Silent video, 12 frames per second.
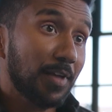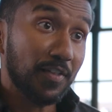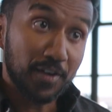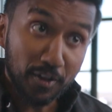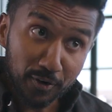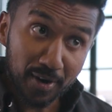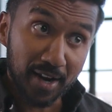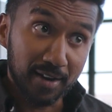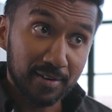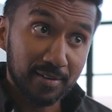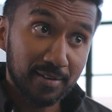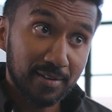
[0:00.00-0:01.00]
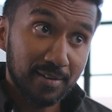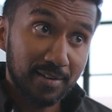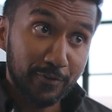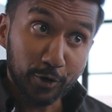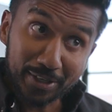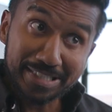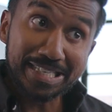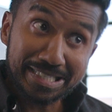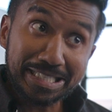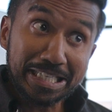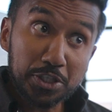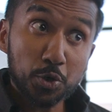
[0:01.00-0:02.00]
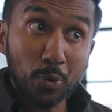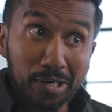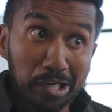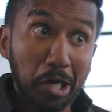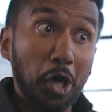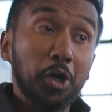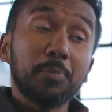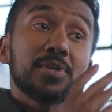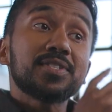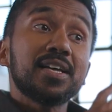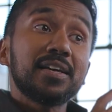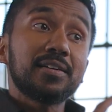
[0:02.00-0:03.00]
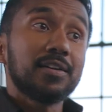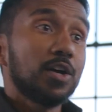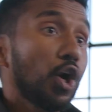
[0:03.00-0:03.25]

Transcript: On the other hand, if you're consistently scoring 100%